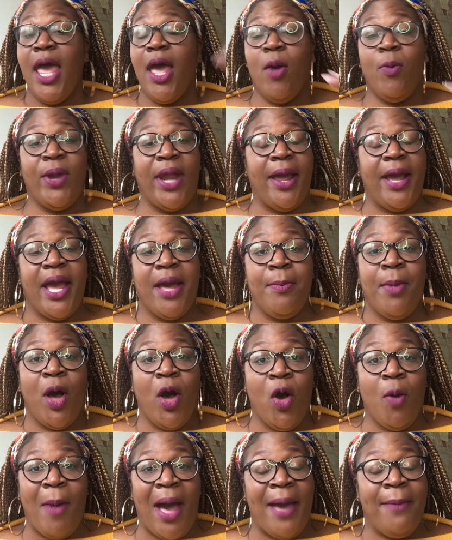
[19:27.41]
When I come
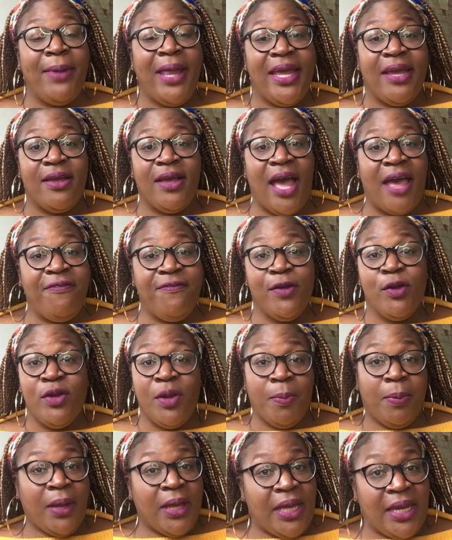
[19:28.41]
home, I'm like, I feel
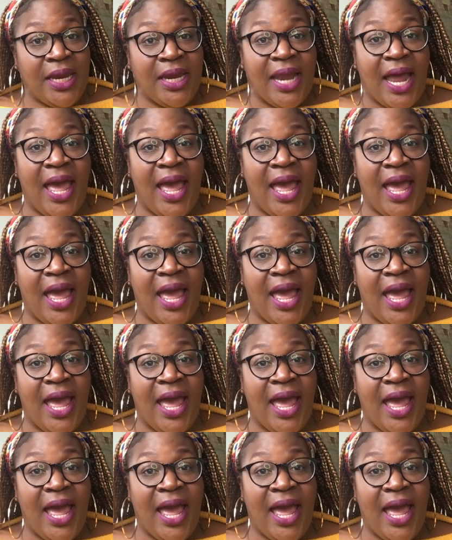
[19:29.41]
depleted.